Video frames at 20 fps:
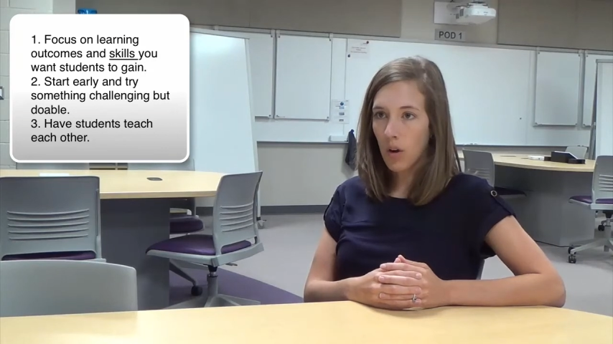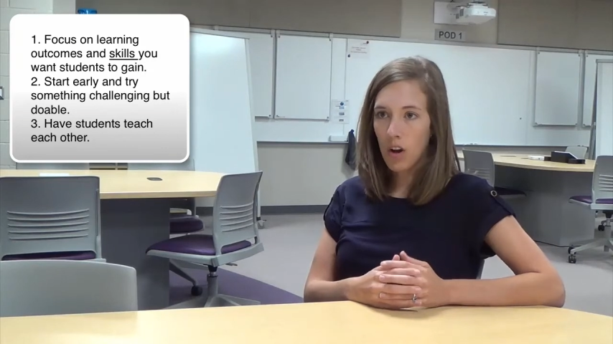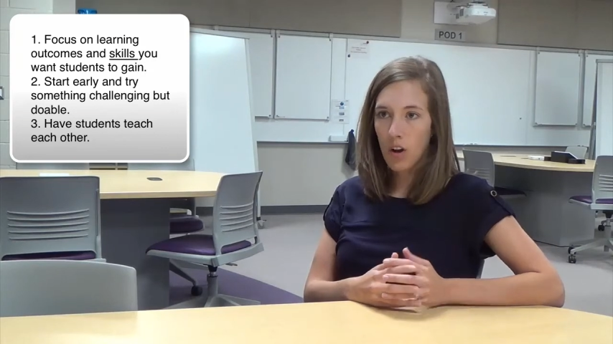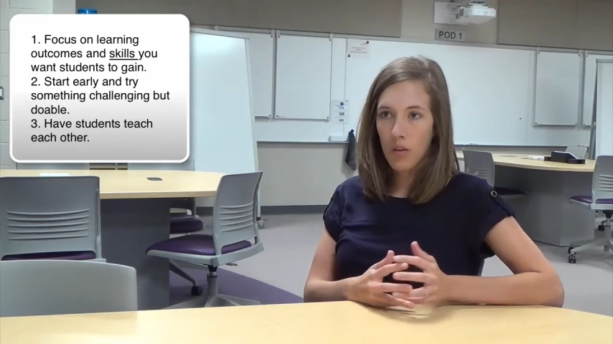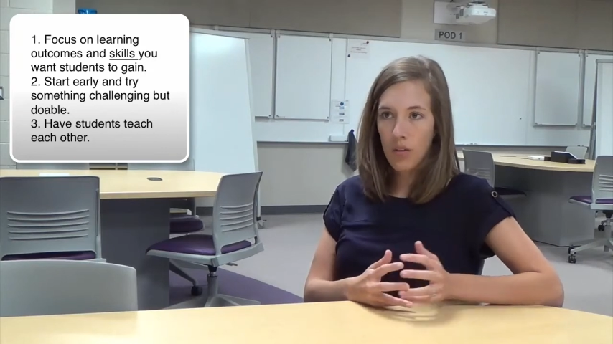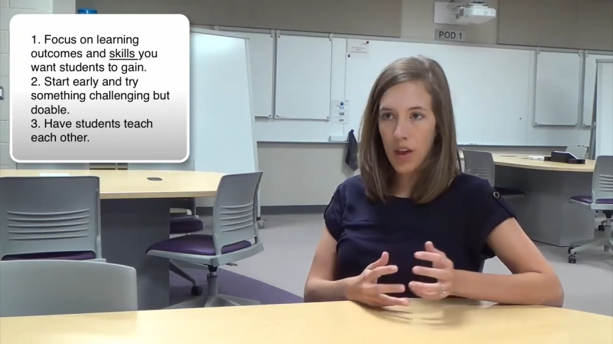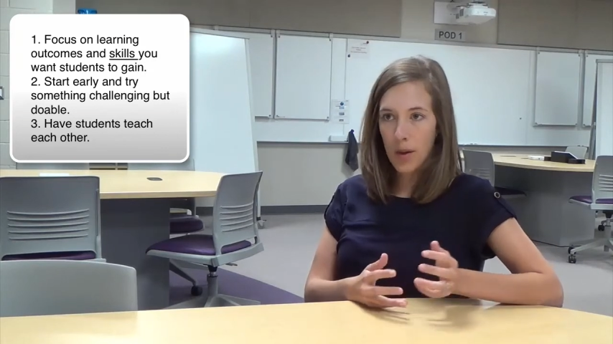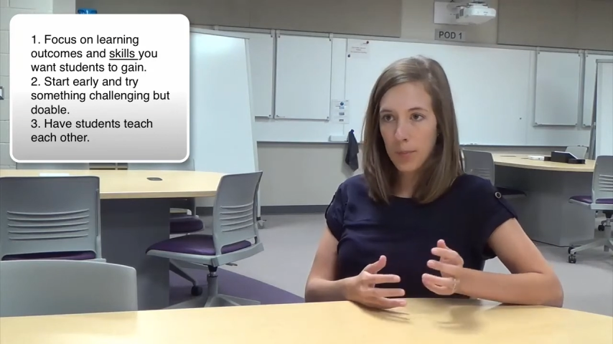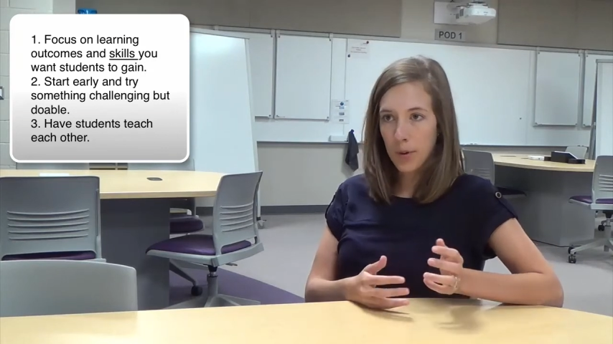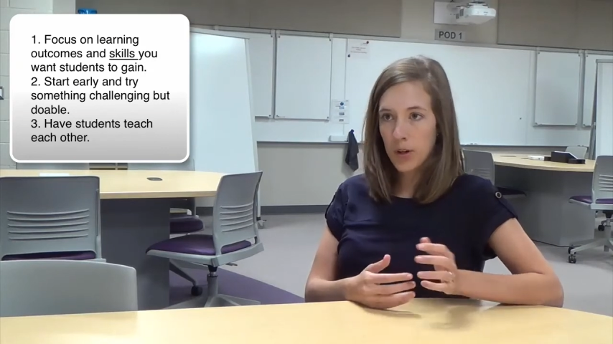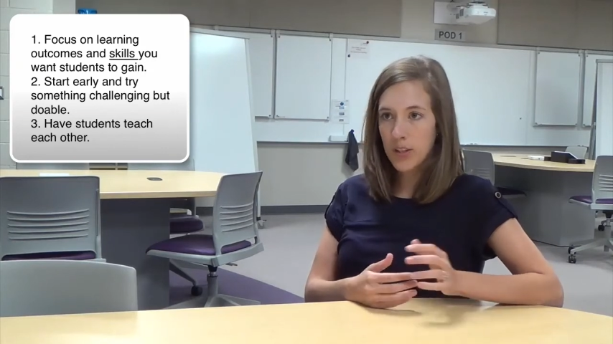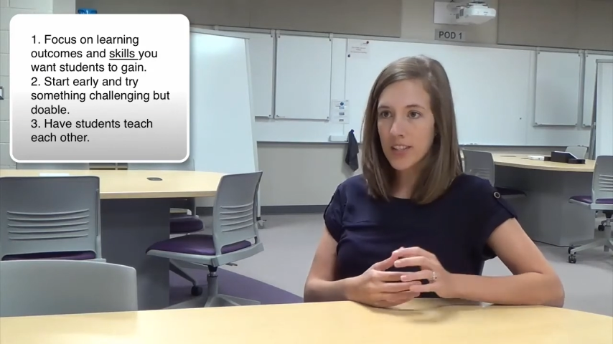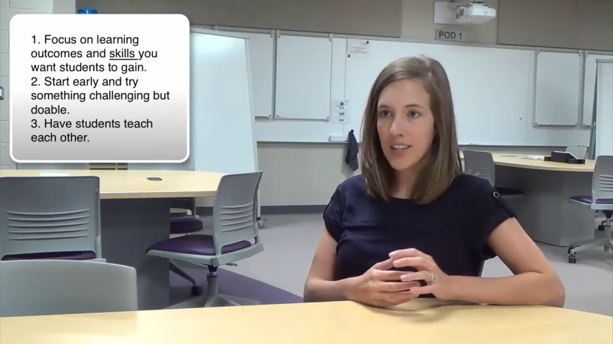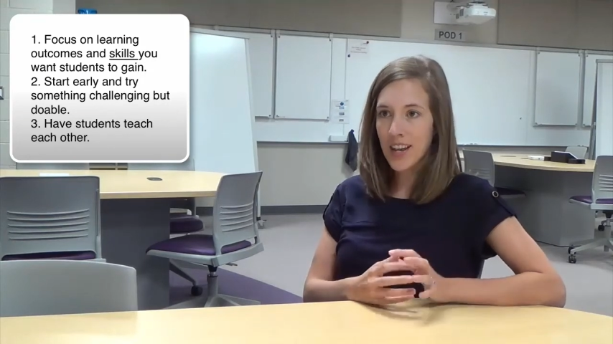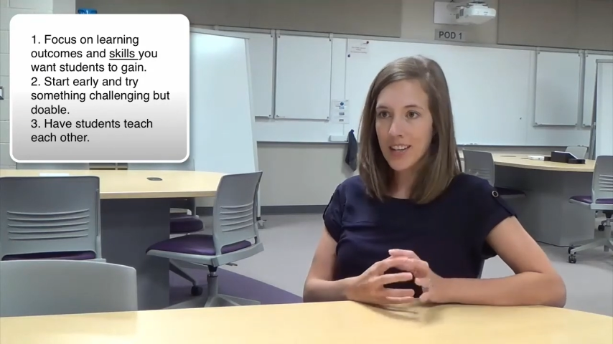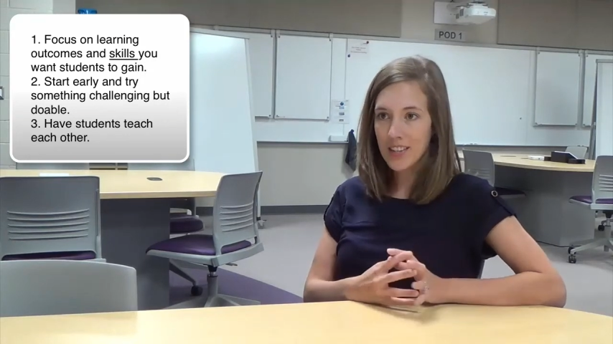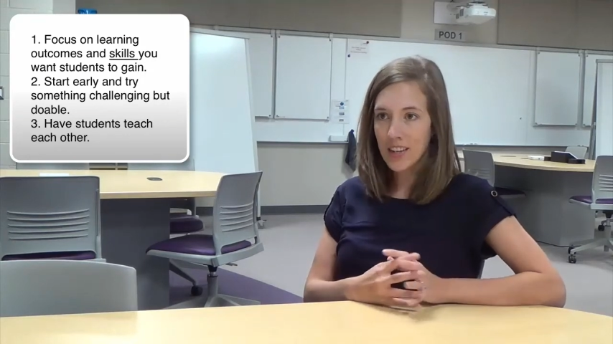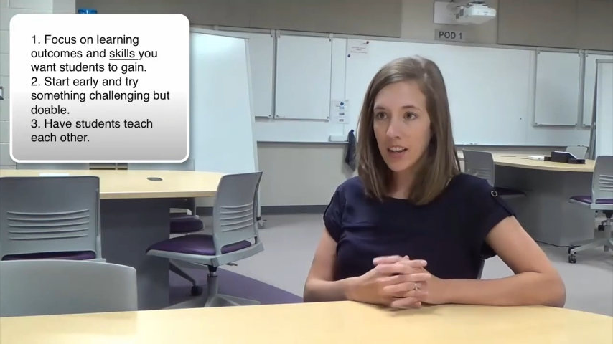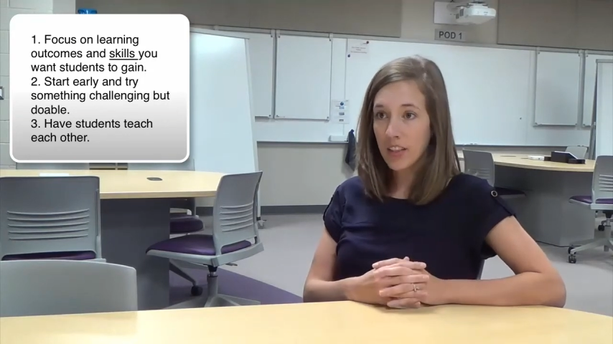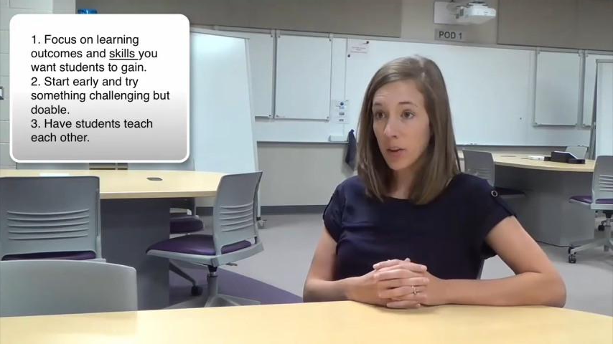oh, that person
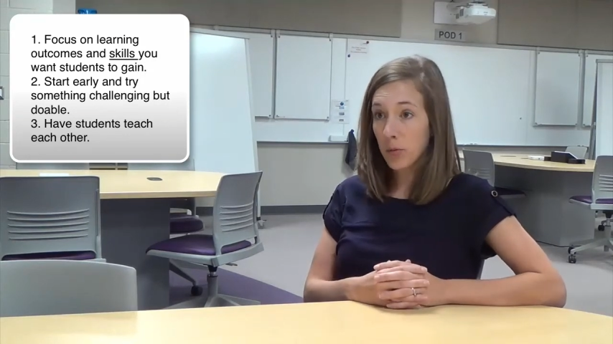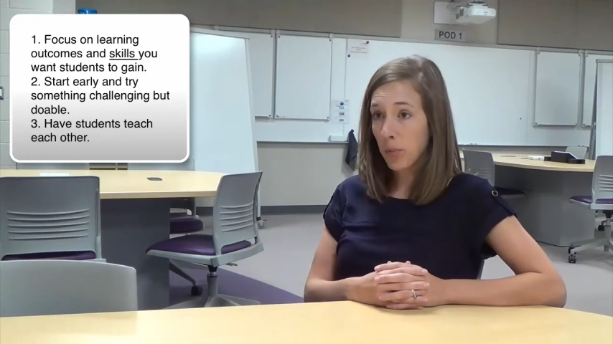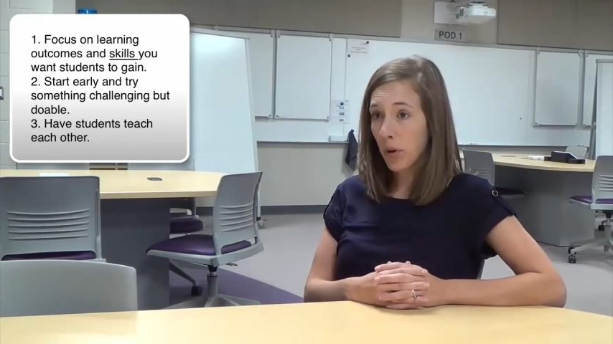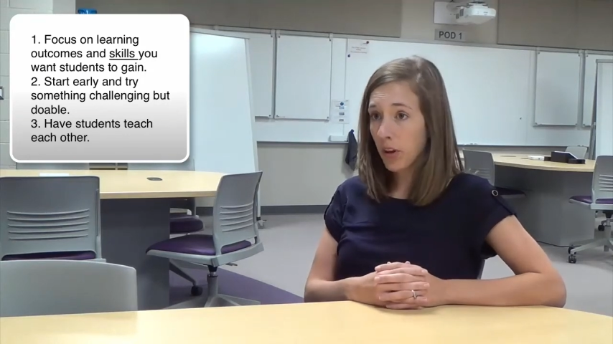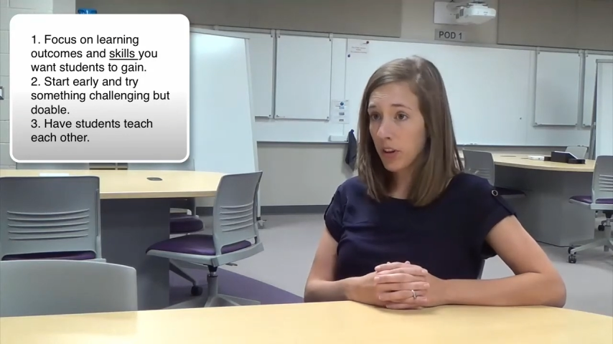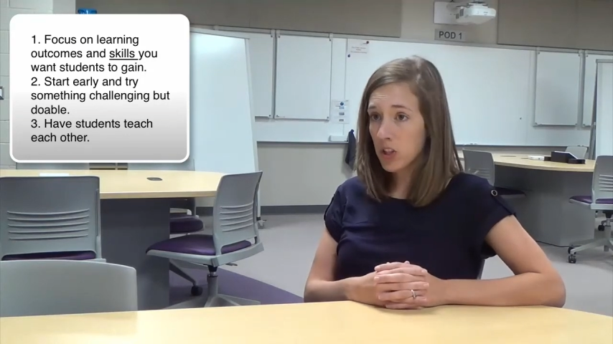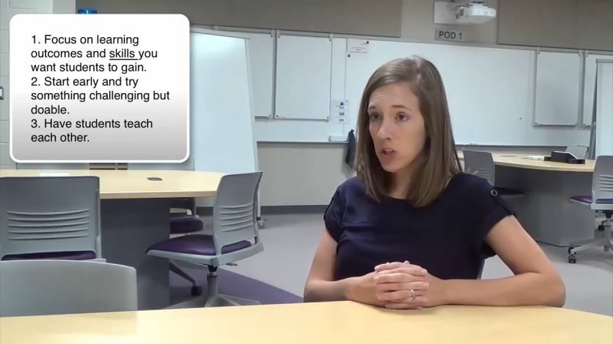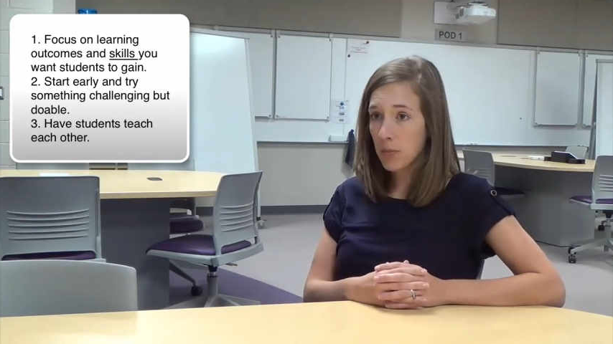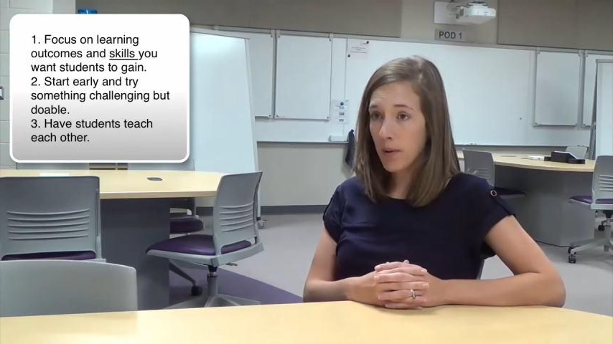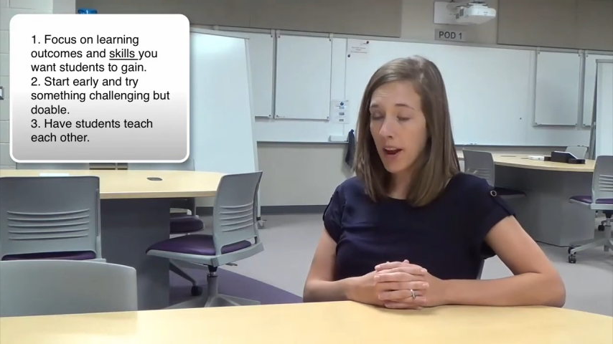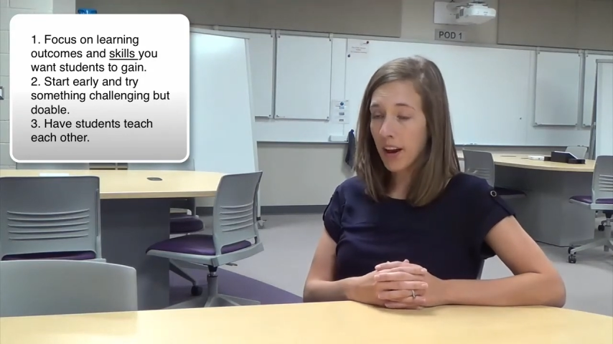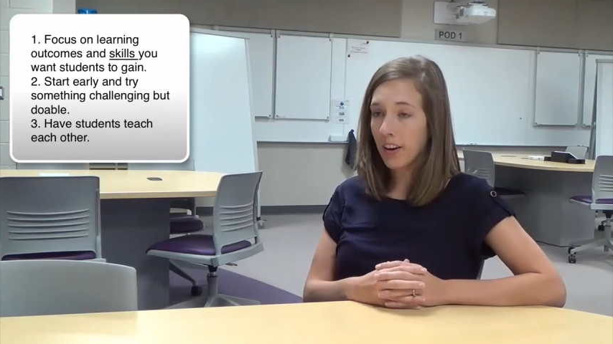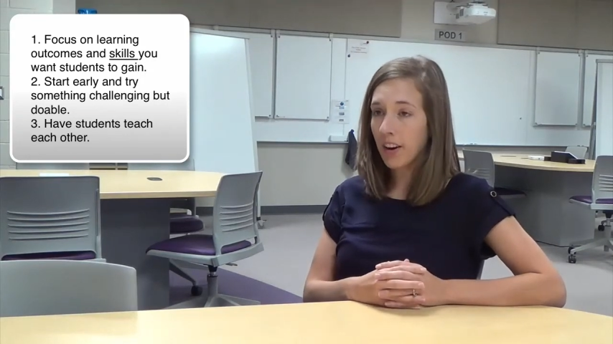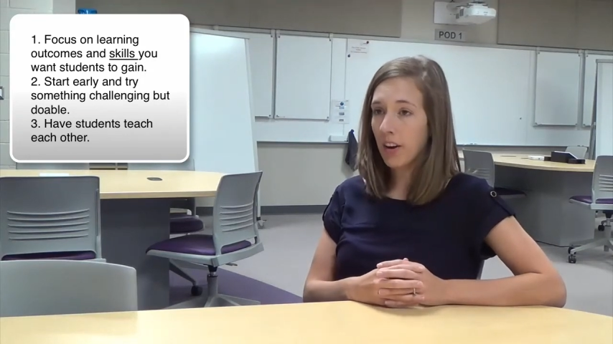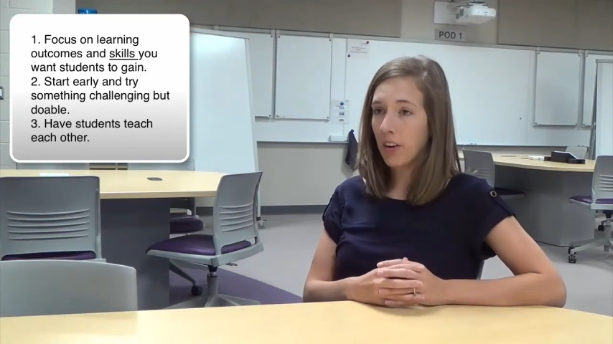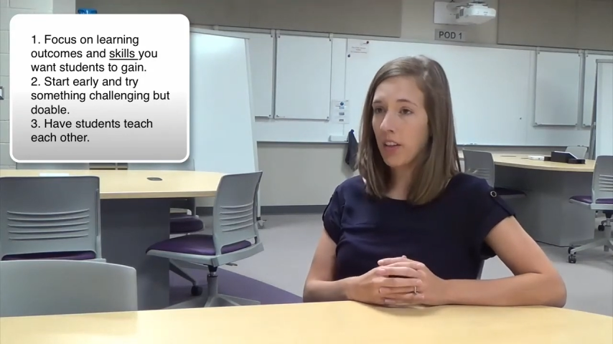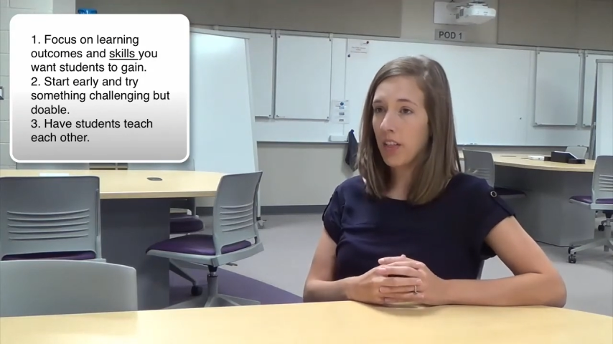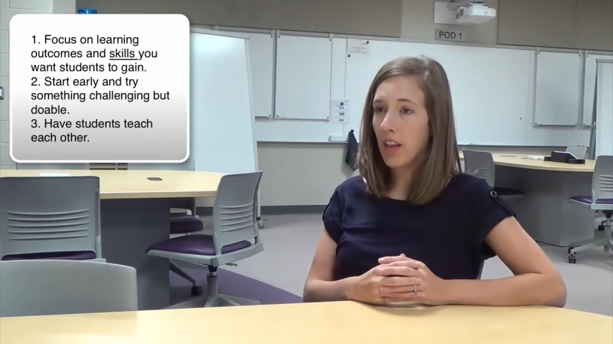has an anthropology background,